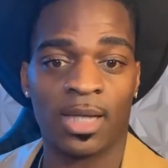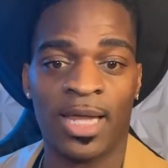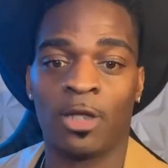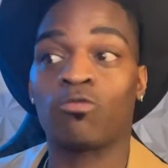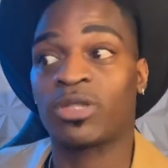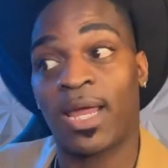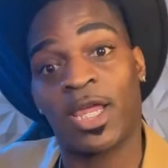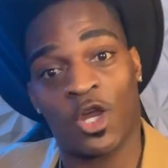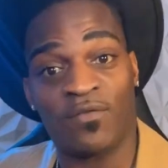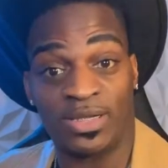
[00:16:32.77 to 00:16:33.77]
And it'll take
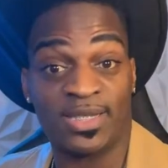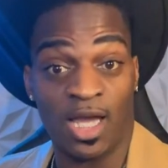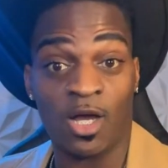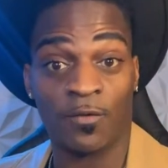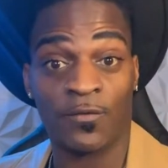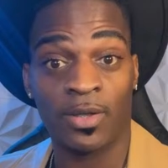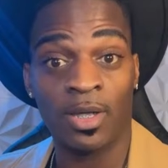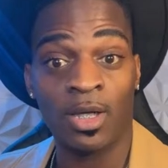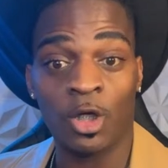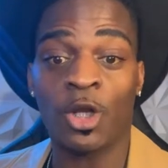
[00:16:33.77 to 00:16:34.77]
care of itself,
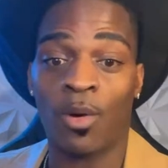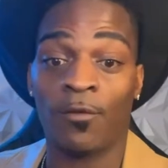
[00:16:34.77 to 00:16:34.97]
you know,